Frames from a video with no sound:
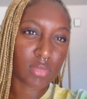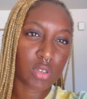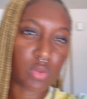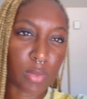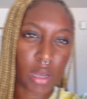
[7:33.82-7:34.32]

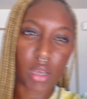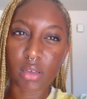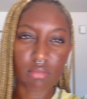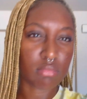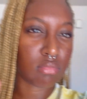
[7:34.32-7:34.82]
to my,
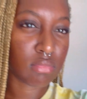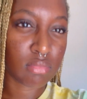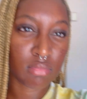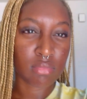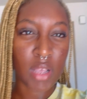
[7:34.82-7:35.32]

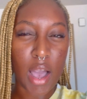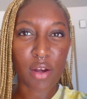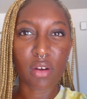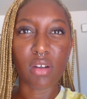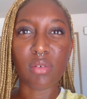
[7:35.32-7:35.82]
I
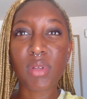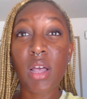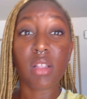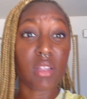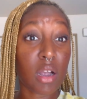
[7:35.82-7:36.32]
don't know,
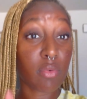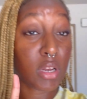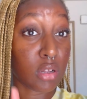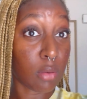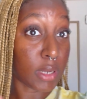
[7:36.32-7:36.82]
not
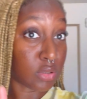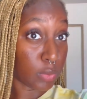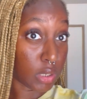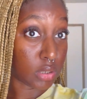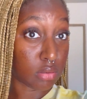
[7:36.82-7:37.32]
ready to go back to
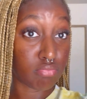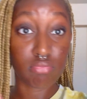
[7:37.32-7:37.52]
work.